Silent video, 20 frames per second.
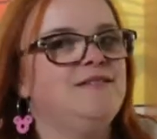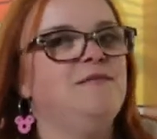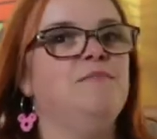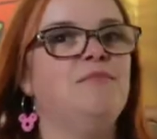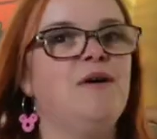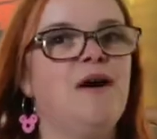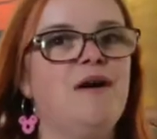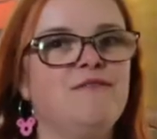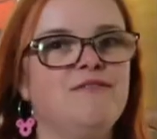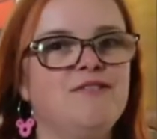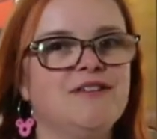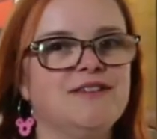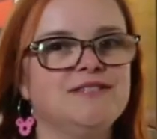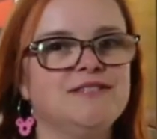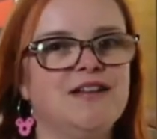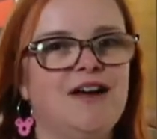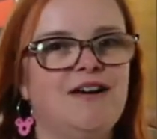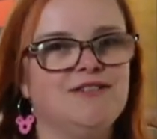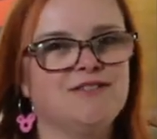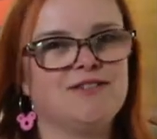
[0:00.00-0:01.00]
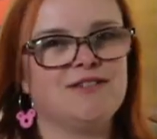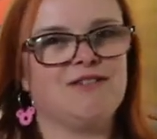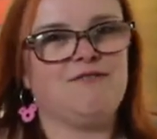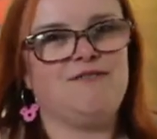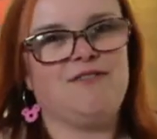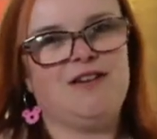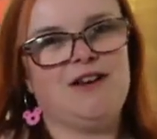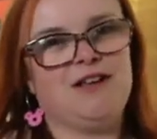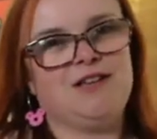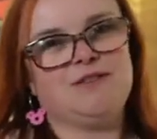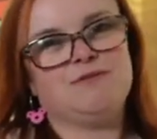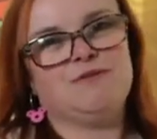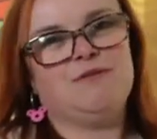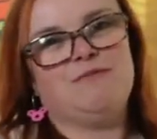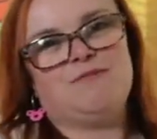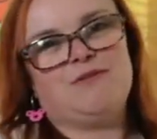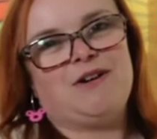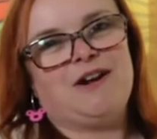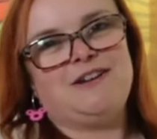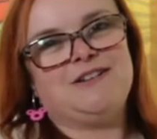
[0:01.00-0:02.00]
Buying things now, I don't even realise
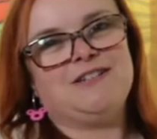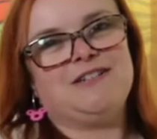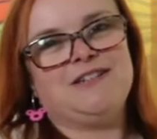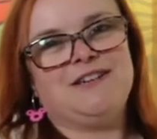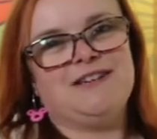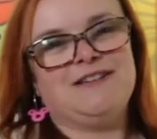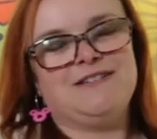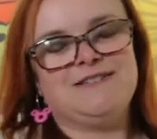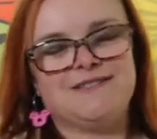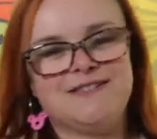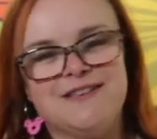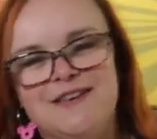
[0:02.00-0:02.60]
what brand it is.